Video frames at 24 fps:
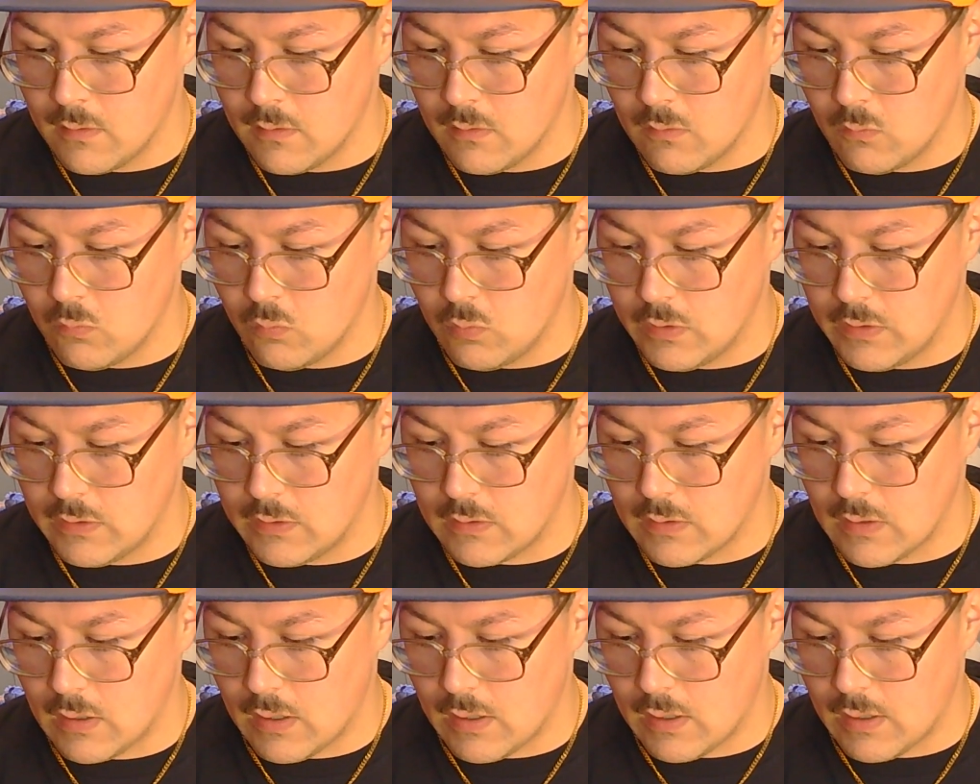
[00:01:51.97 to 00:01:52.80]
We
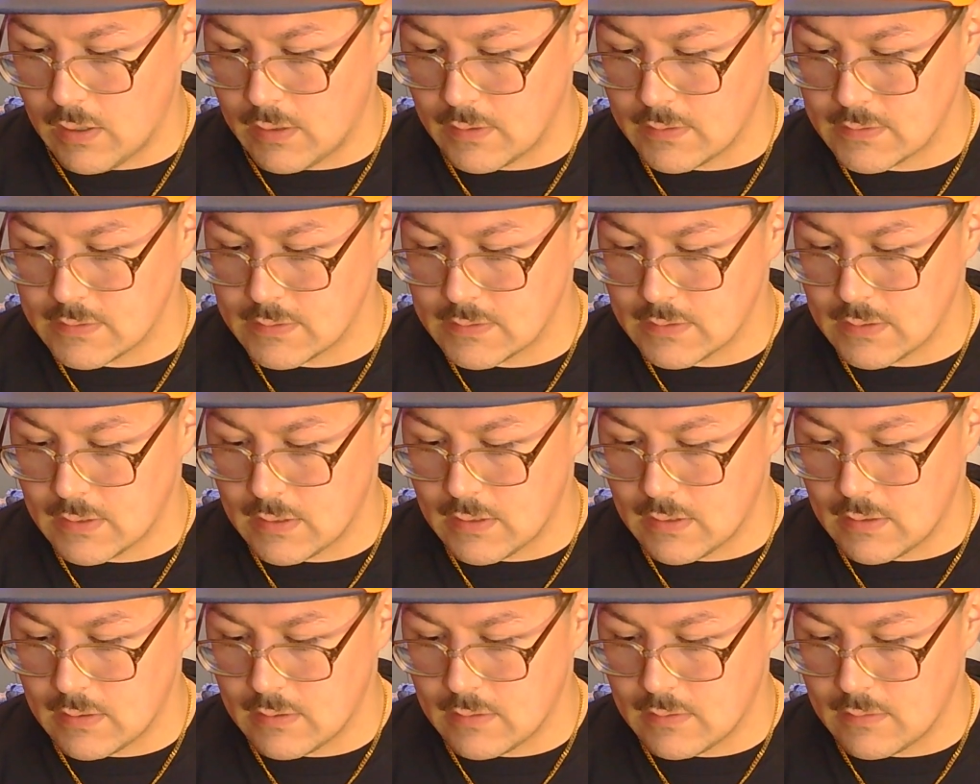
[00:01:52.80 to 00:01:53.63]
got
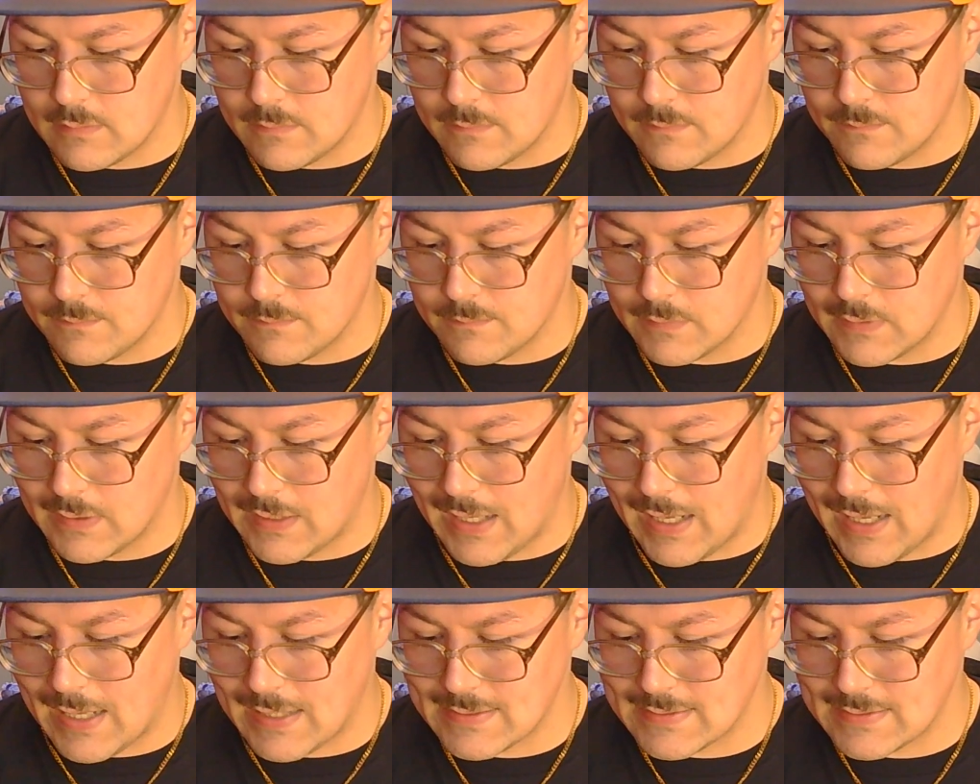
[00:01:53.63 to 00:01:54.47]

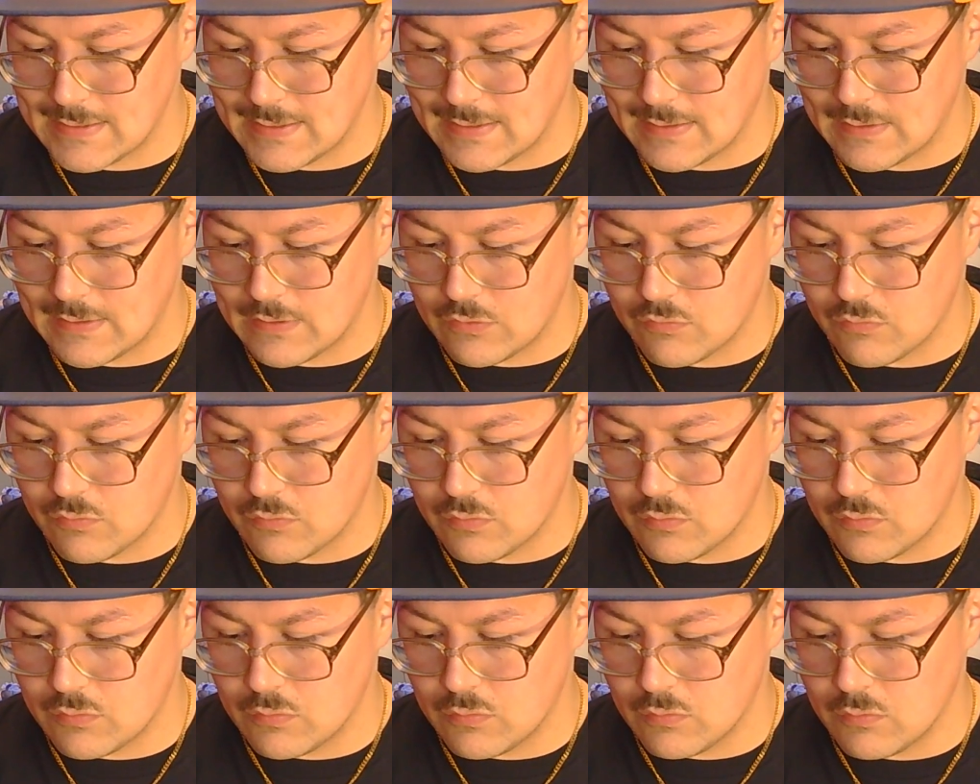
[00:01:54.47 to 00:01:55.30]
Cassian and
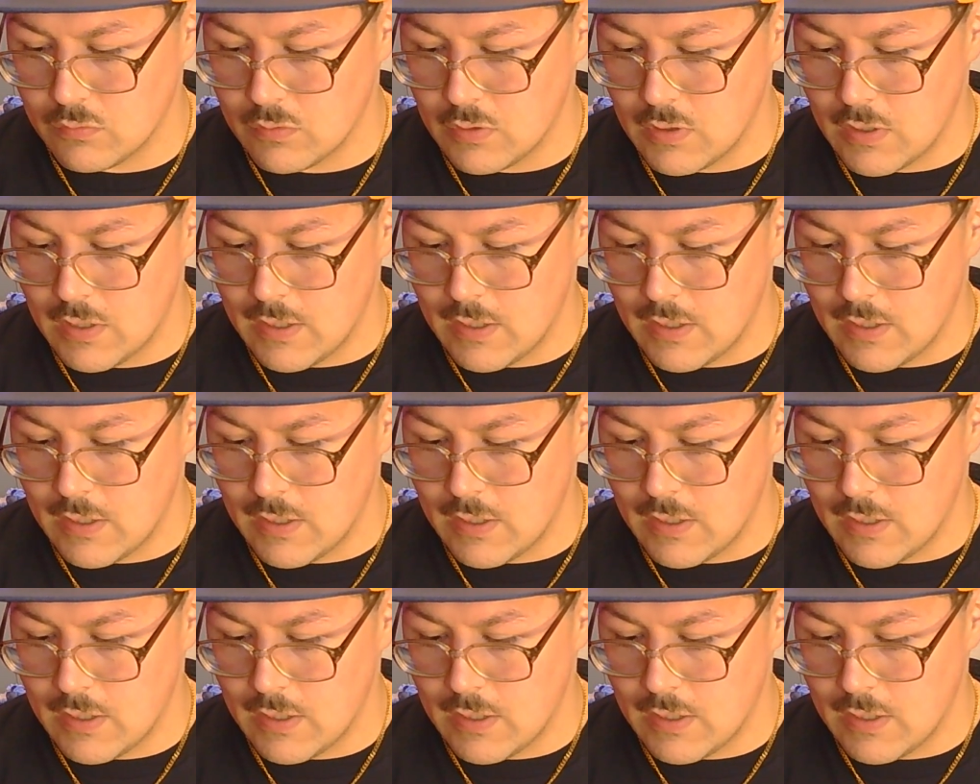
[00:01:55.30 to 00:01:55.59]
crew